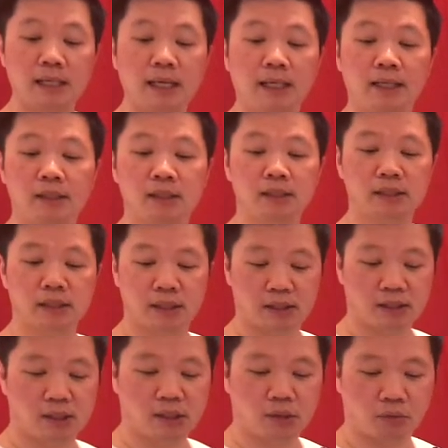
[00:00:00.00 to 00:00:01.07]
and it's
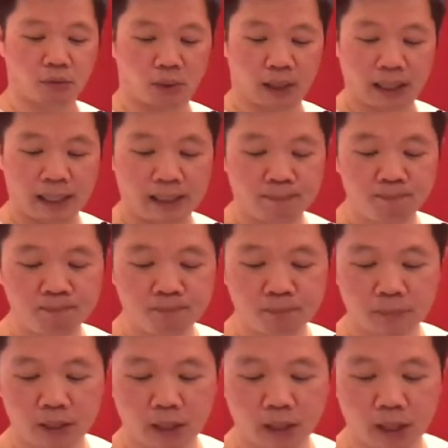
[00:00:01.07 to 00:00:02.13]
six gram
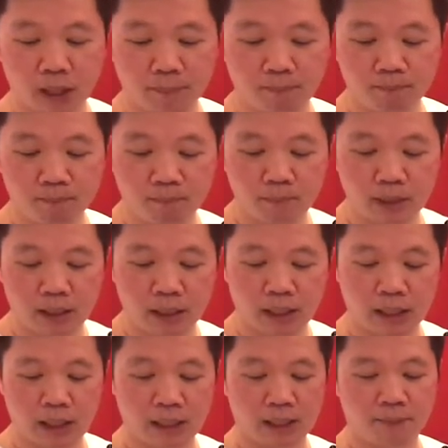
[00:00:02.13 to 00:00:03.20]
up
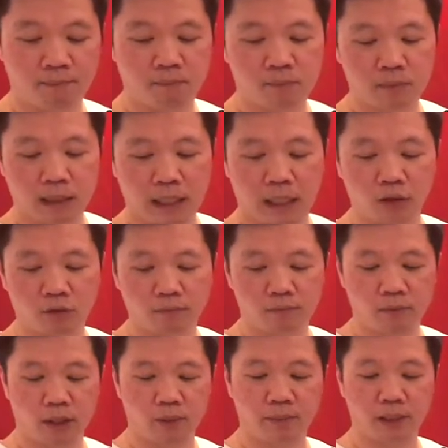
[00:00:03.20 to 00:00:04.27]
um out
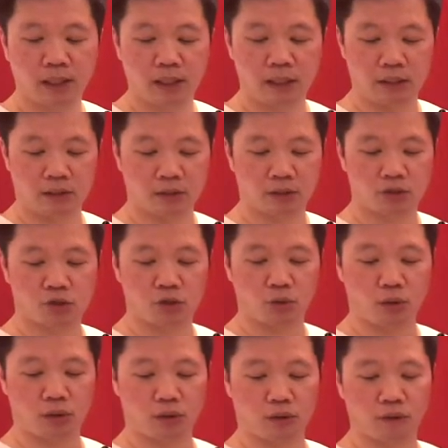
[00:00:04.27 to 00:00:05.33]
of a liter
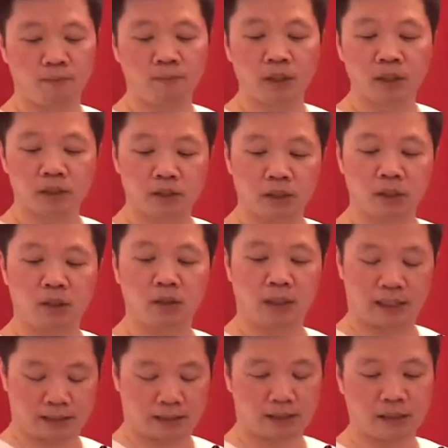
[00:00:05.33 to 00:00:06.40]
sugar. So
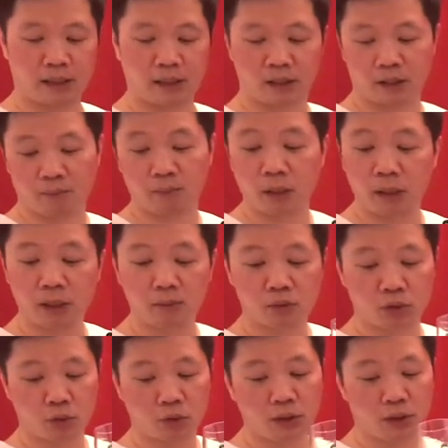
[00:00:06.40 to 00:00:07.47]
as I say, it's a medium
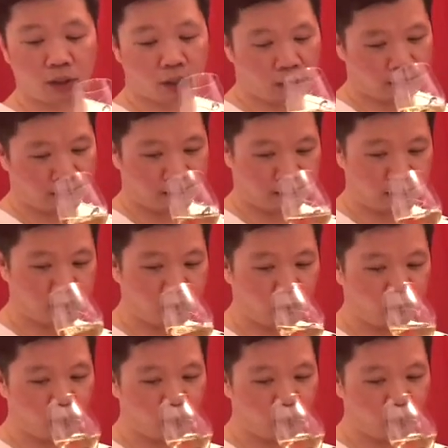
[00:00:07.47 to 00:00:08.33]
sugar content,